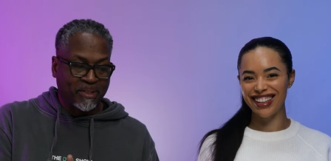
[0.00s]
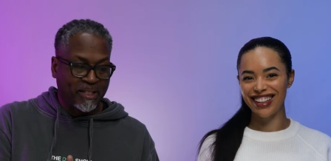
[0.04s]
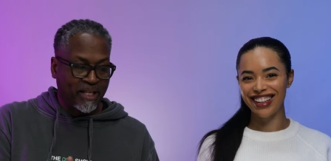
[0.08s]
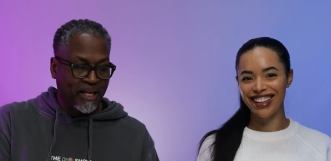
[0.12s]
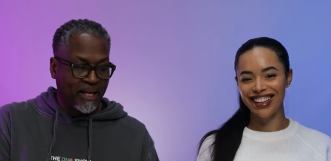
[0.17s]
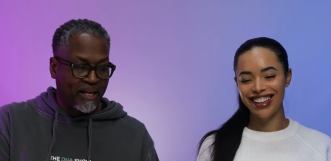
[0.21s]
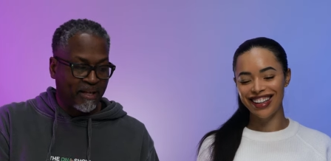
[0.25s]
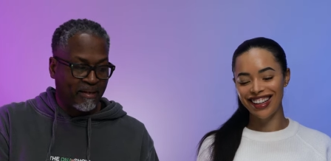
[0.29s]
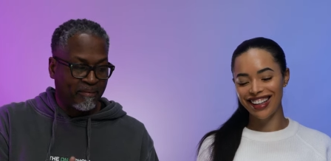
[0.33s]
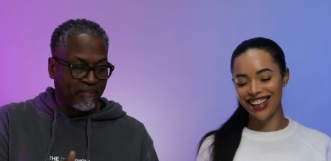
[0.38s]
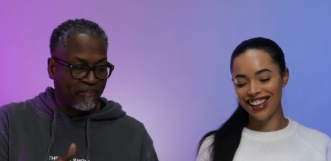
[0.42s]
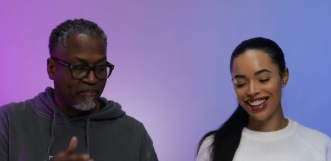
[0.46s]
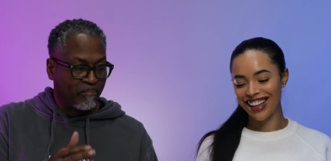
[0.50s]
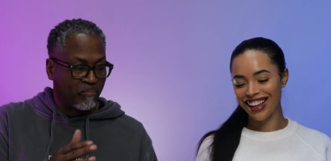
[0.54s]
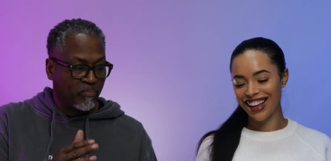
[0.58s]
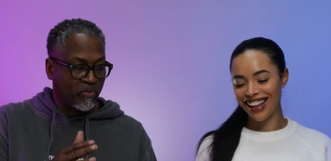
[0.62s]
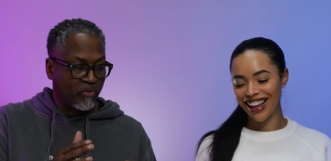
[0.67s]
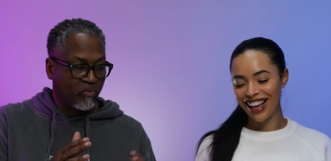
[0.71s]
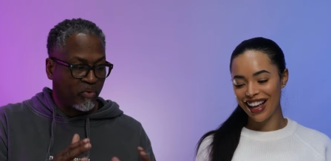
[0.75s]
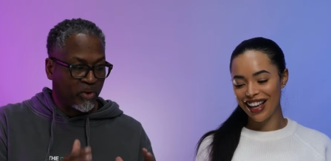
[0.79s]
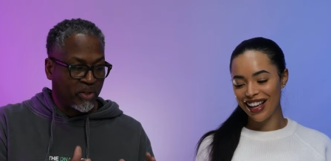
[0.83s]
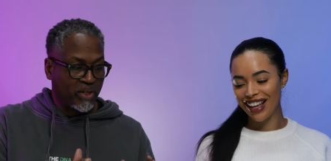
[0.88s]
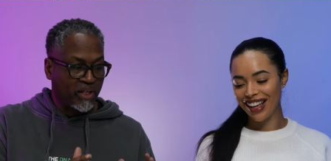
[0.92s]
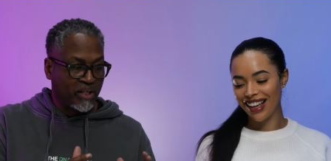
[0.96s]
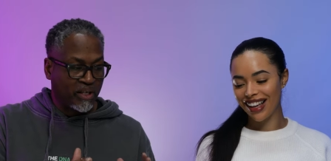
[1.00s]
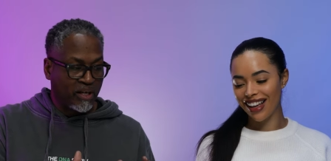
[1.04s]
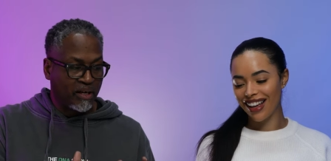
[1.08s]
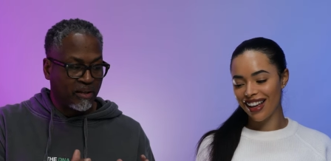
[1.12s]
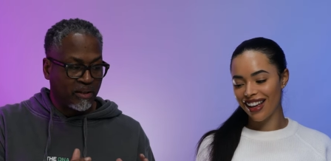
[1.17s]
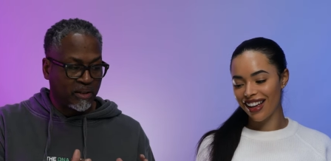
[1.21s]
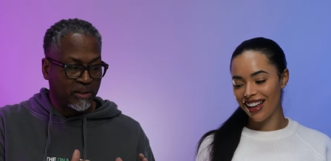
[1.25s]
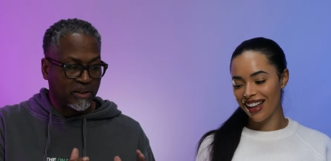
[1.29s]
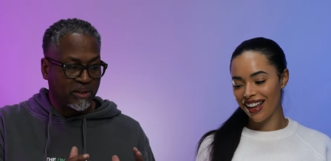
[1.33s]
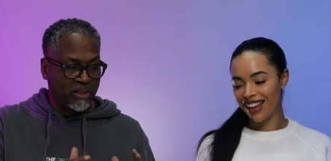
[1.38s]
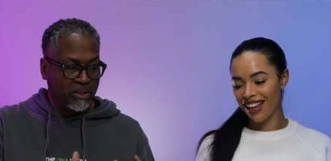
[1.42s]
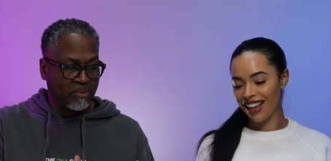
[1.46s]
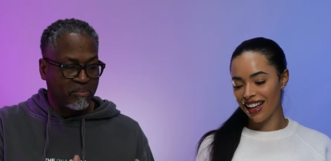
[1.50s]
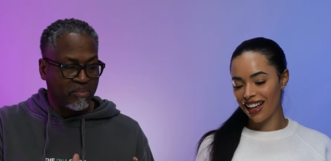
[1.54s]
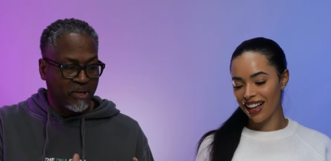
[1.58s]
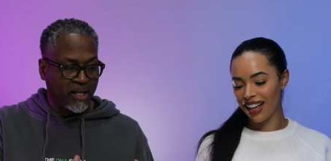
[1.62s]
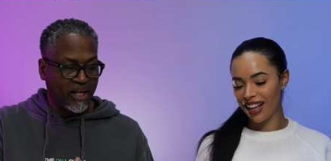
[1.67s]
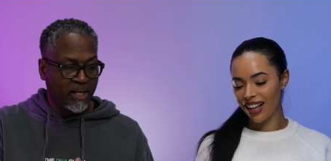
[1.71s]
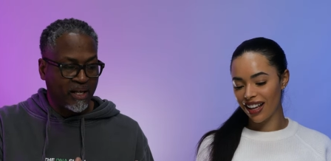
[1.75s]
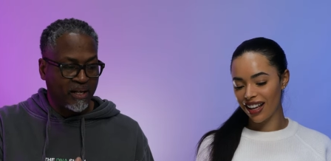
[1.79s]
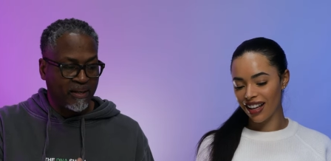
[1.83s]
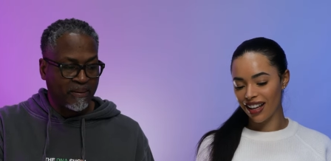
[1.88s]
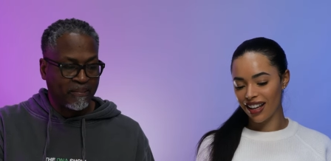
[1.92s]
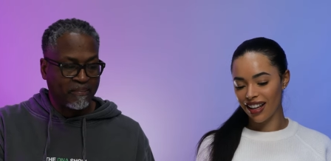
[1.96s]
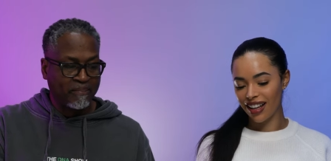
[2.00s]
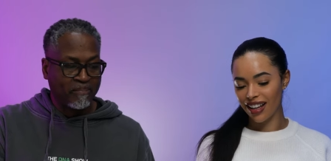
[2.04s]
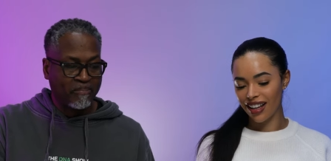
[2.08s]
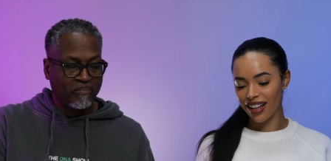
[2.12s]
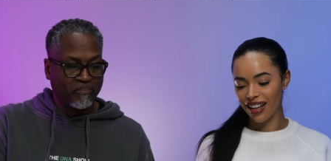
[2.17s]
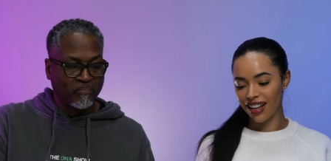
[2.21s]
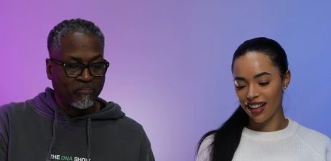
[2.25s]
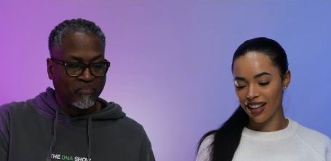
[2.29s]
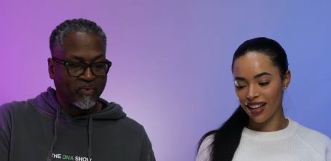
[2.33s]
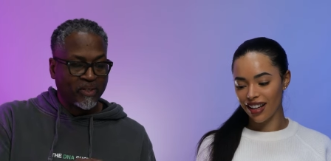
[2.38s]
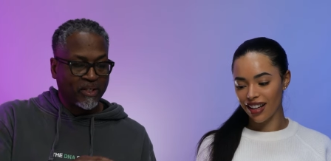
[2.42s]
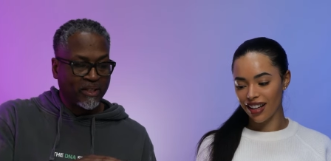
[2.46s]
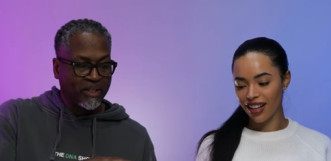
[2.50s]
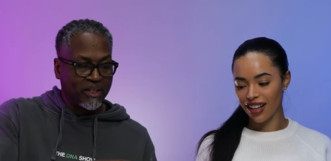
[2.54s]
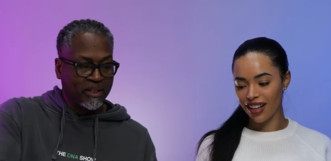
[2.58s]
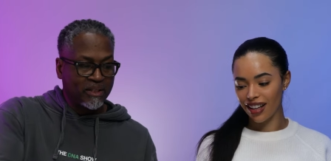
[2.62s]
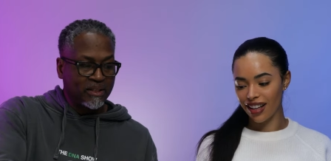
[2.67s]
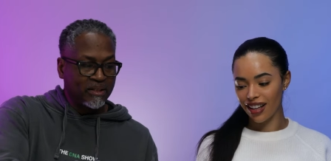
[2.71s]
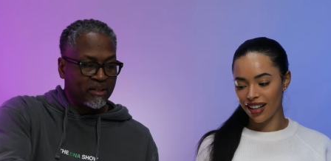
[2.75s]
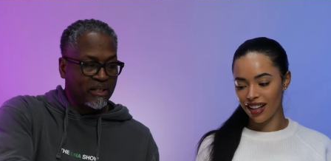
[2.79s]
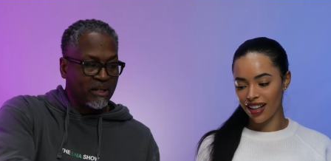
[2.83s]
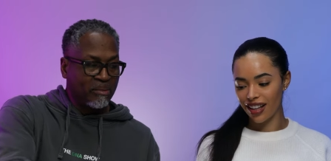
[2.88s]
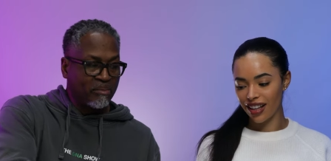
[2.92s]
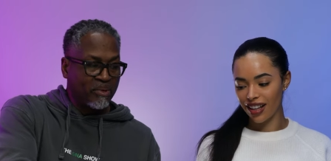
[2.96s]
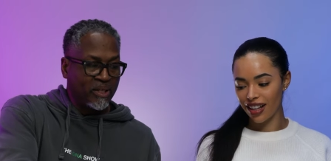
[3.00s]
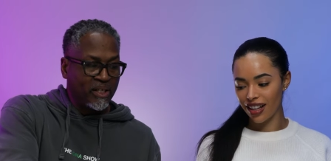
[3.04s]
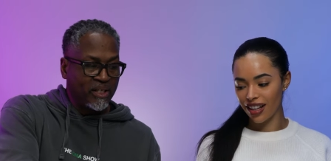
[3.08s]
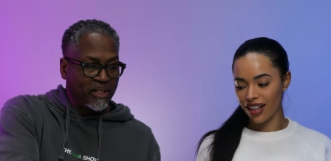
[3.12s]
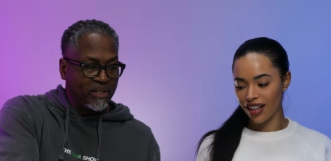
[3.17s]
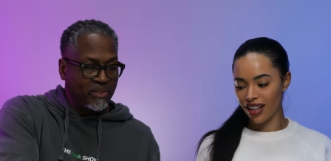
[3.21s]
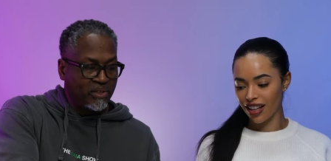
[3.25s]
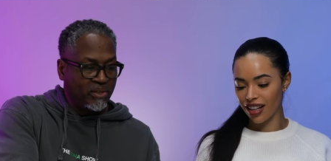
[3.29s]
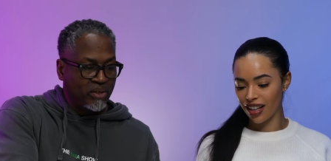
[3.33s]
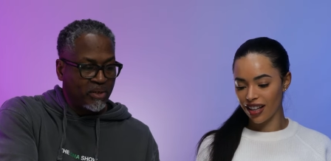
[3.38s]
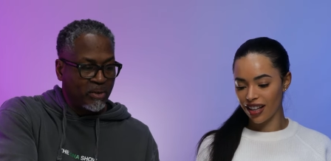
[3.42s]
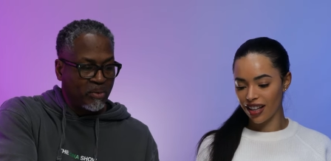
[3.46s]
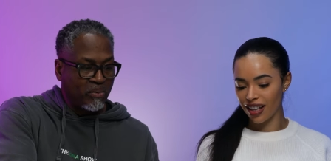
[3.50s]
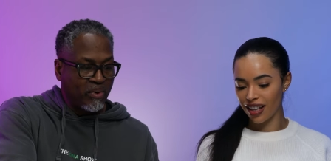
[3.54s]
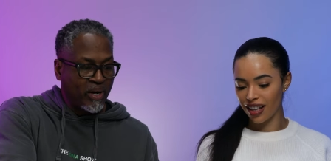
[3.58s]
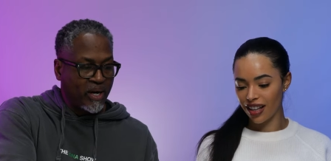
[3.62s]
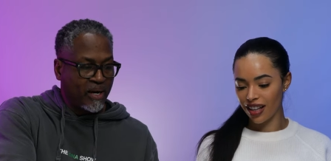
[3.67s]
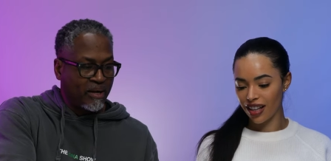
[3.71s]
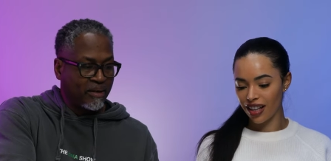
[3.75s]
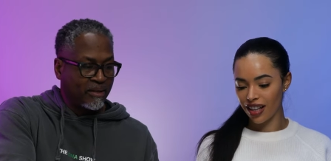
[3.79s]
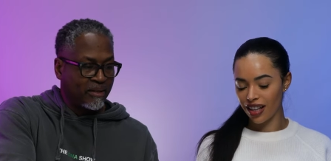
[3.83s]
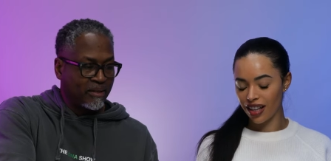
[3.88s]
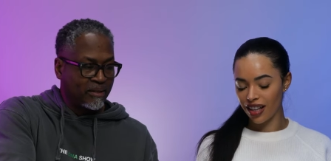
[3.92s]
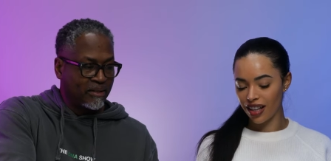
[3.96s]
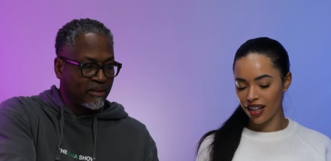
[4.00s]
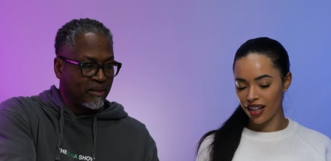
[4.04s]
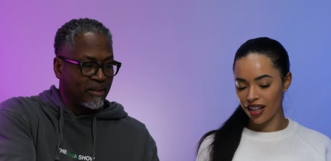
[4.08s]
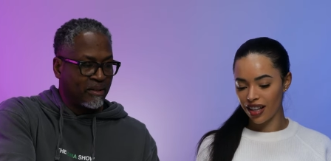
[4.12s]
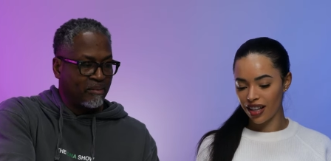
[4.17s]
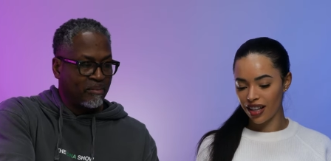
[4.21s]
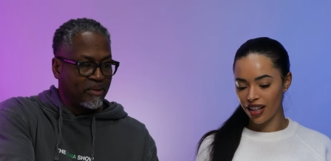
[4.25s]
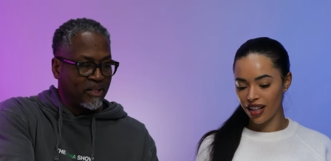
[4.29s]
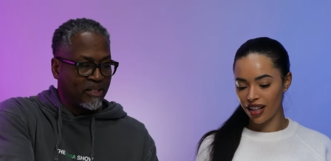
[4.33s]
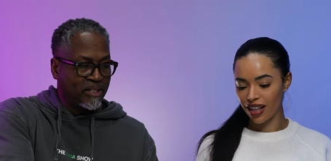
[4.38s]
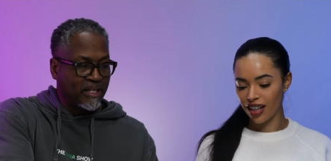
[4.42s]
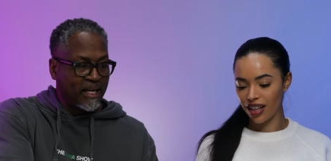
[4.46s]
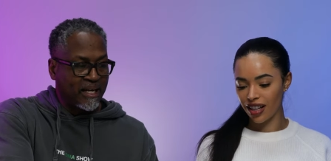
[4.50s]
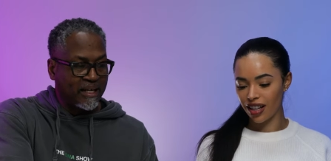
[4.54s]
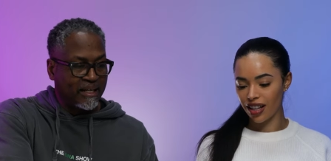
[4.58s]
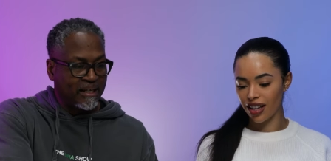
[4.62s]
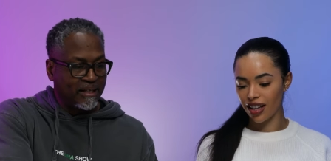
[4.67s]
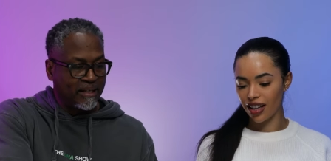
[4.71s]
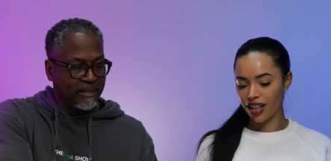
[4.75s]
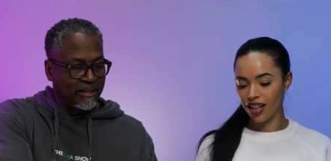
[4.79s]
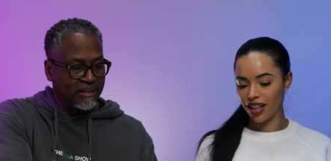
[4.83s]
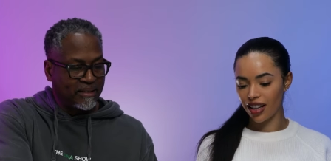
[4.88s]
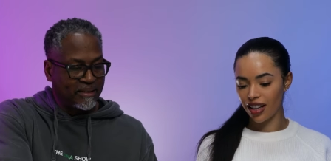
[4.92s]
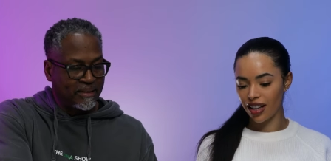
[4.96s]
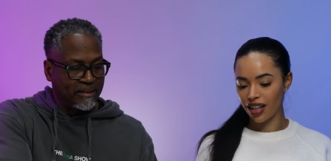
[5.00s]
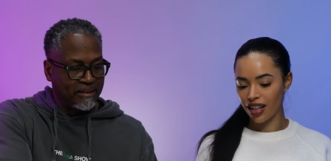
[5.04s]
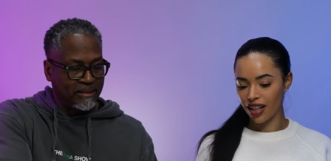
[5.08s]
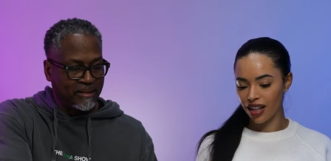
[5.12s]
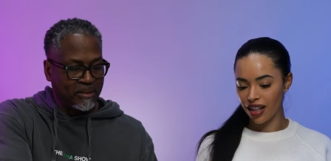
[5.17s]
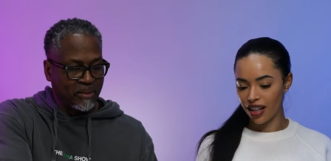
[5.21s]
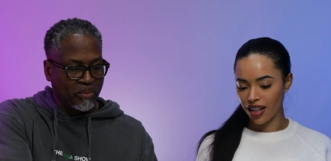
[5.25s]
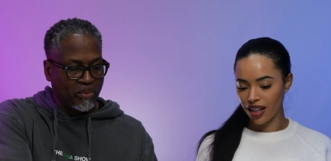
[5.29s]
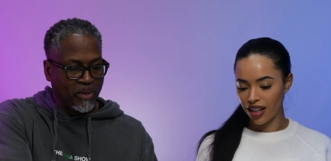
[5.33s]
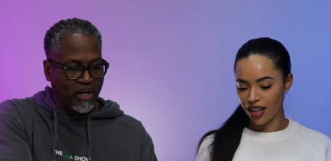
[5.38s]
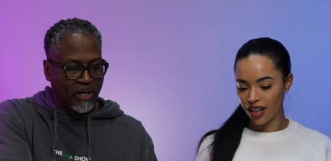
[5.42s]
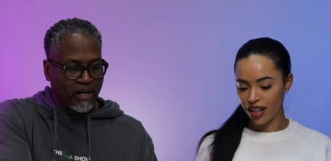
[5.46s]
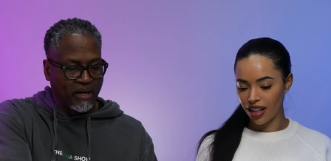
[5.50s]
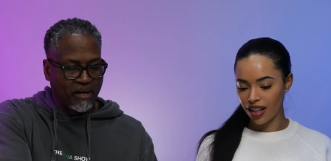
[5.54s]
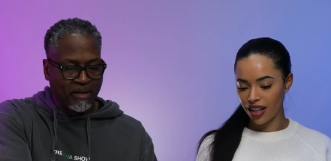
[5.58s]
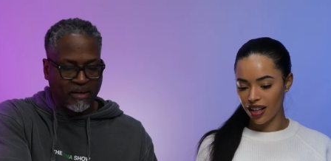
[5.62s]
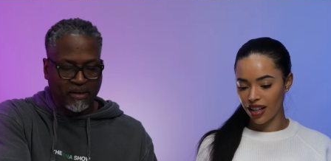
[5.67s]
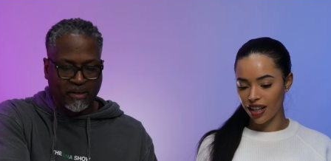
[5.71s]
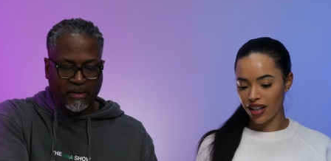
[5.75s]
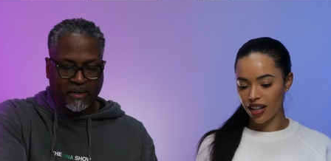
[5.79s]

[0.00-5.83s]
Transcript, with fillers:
Speaker 1: saying. For the colors to me, this is going to be easier to wear. This is going to be second easiest to wear.